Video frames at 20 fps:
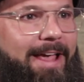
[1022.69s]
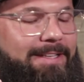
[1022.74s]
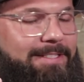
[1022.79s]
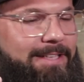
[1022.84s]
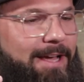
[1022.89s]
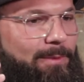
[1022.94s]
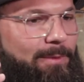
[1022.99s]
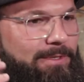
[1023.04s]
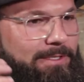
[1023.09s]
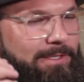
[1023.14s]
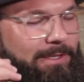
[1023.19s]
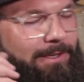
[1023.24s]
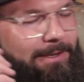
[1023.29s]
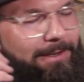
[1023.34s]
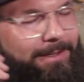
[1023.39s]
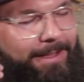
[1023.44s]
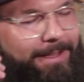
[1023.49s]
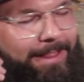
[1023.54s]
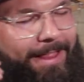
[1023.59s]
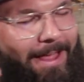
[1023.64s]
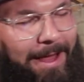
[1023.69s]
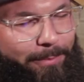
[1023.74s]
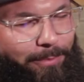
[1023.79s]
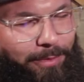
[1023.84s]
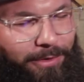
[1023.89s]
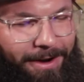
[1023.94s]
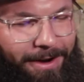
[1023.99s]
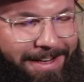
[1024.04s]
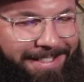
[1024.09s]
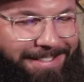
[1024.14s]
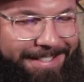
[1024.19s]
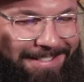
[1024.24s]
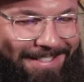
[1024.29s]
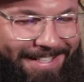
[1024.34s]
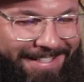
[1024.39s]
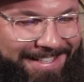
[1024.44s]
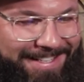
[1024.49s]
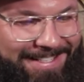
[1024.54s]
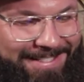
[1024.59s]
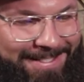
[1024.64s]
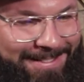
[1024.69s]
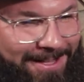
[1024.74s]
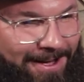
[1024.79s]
as I was literally like processing this